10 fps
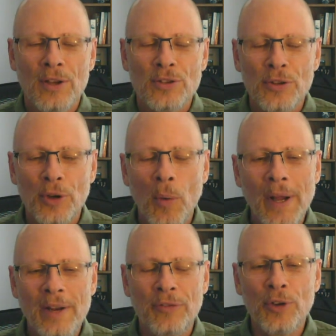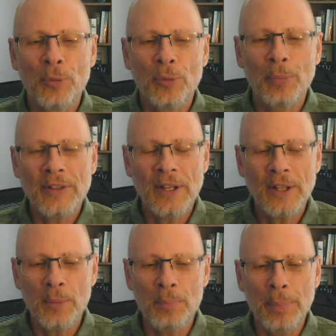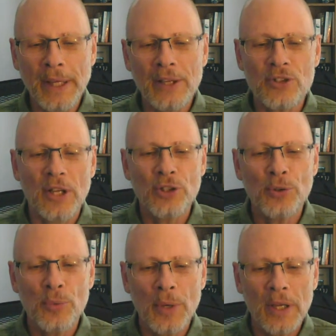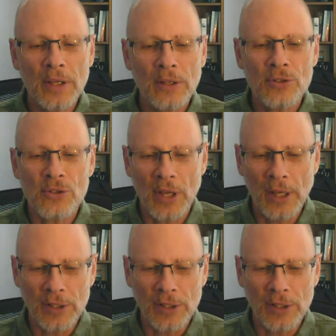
So there are quite a few, but I think the biggest issue is